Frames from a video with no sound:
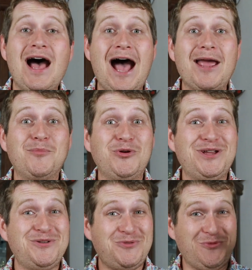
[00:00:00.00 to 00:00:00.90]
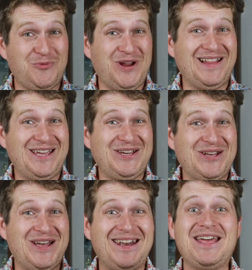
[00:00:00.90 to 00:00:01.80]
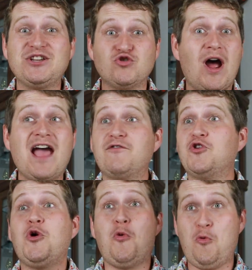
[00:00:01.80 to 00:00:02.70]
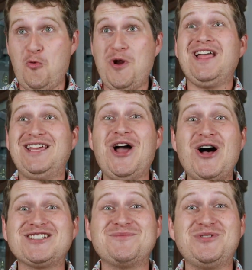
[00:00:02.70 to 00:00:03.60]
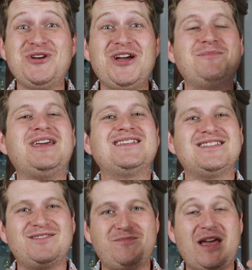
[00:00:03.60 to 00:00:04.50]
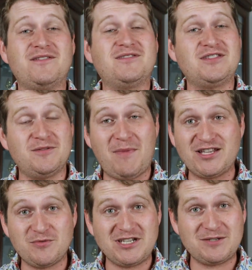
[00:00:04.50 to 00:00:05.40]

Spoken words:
Hybrid, really good. Driver, really awesome good, because as my swing